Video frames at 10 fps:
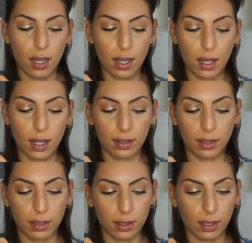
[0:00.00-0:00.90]

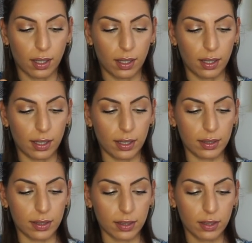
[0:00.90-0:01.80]
and curl
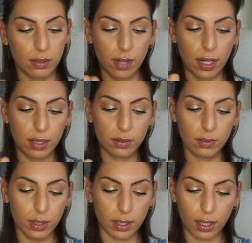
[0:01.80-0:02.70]
it
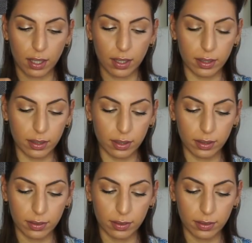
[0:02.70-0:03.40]
around the iron.